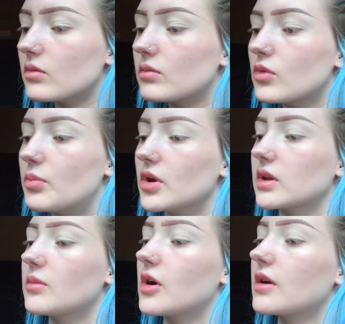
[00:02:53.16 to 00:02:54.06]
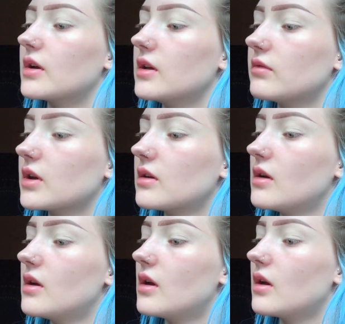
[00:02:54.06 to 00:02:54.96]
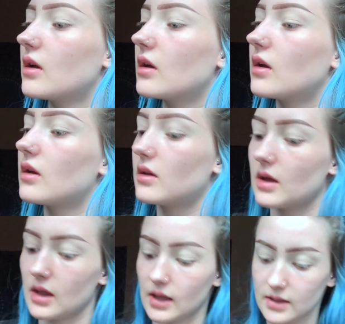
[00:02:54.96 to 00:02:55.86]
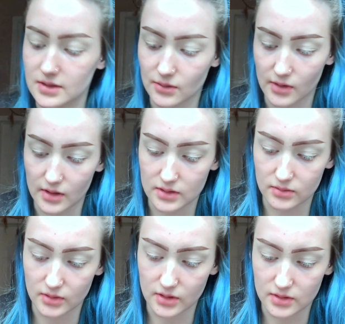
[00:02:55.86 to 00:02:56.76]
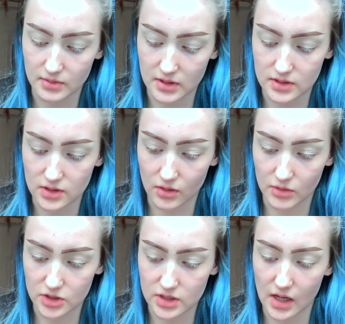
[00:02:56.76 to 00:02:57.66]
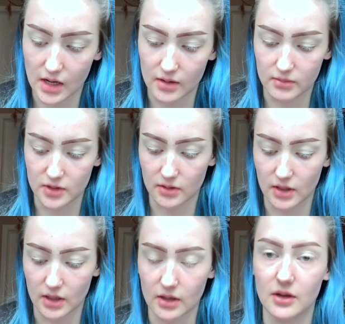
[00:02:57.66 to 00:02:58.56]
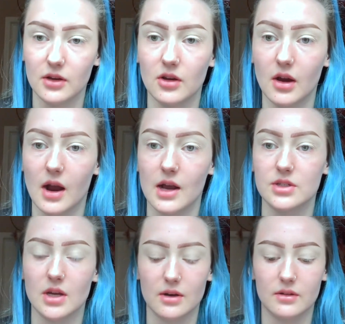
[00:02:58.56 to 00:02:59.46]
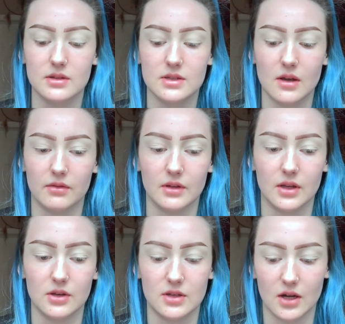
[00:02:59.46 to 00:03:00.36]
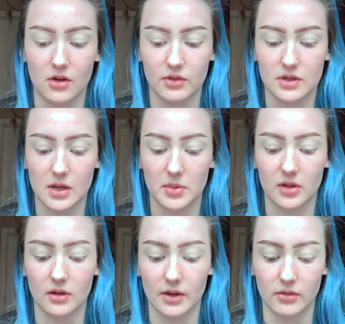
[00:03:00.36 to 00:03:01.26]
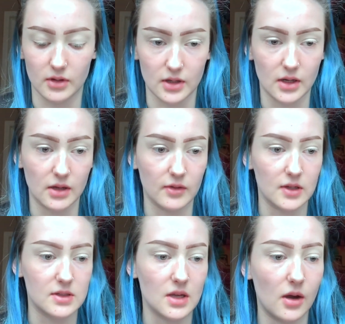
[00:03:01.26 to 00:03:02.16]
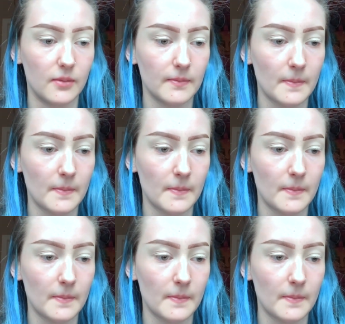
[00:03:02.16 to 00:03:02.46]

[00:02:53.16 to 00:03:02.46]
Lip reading: will put them on uneven. And that's the worst, when you spend so much time doing your eyeshadow and stuff and then you take off the tape and they're like really uneven. So